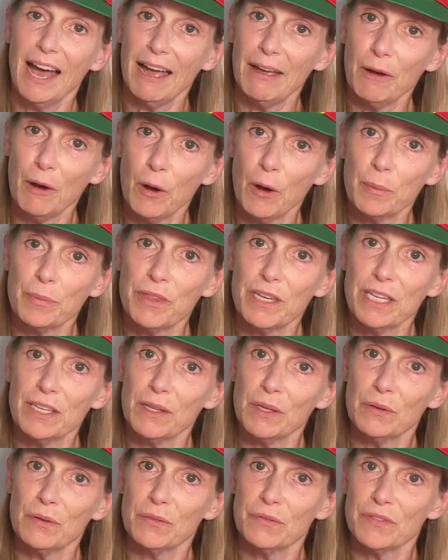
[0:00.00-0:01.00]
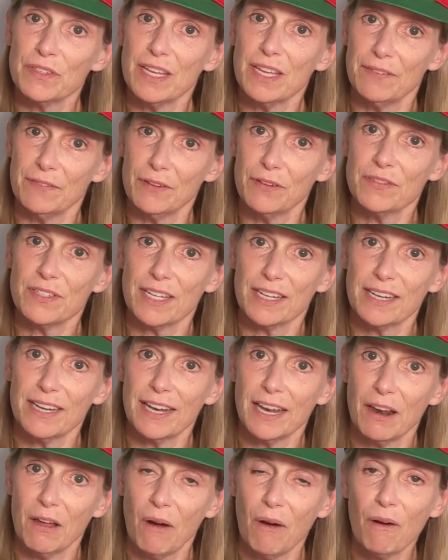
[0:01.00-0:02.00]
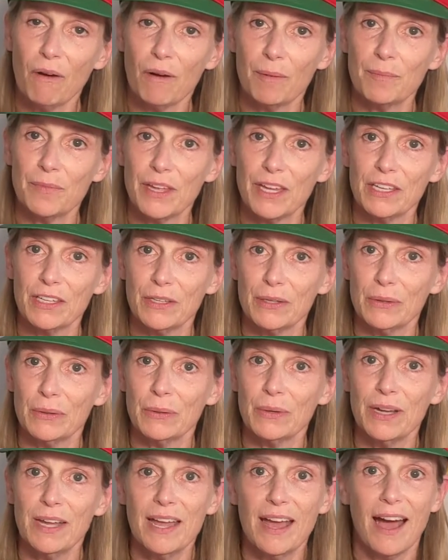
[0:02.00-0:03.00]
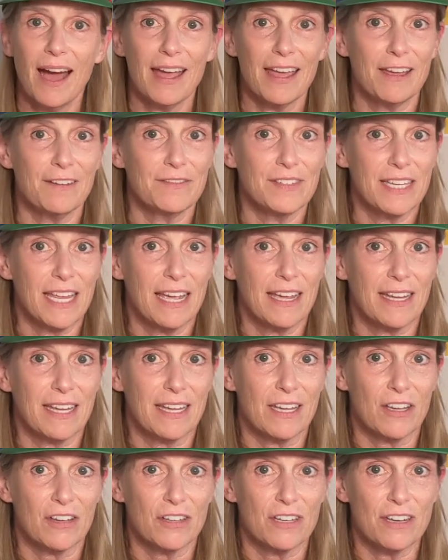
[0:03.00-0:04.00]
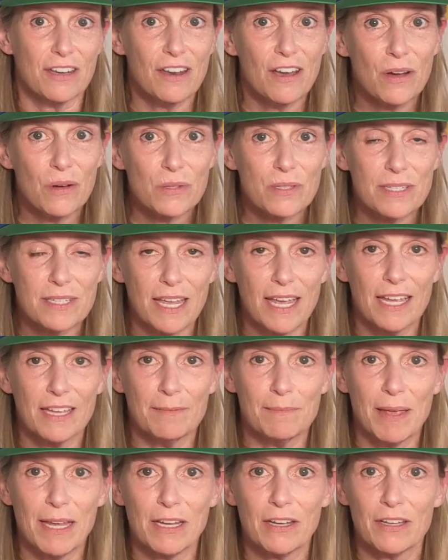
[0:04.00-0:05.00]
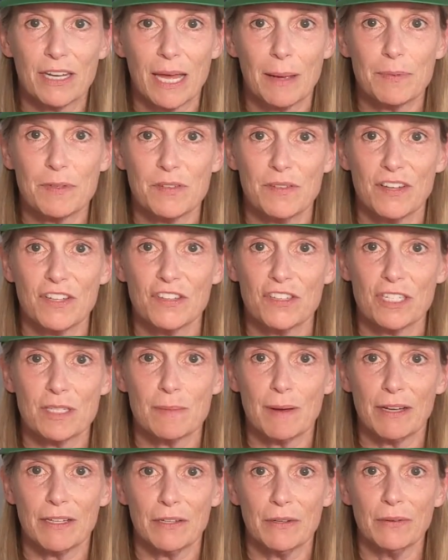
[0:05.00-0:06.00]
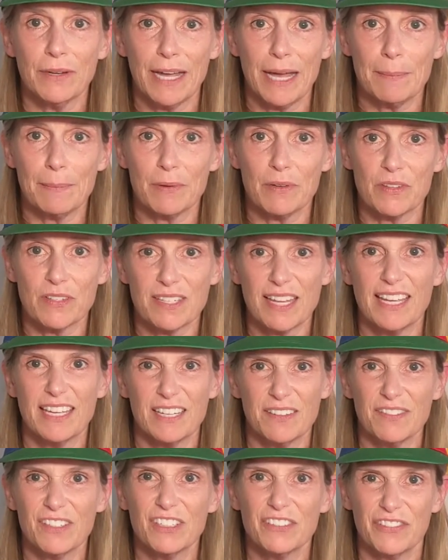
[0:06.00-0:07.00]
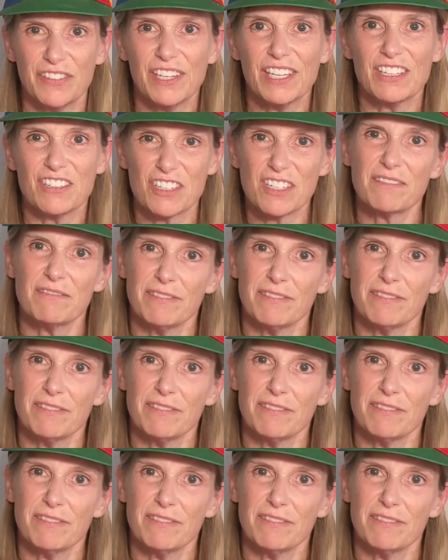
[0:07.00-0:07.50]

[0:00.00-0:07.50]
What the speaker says: I hope that if you've done it at home, that you have taken good notes and made good observations about your apples. And if you're finished,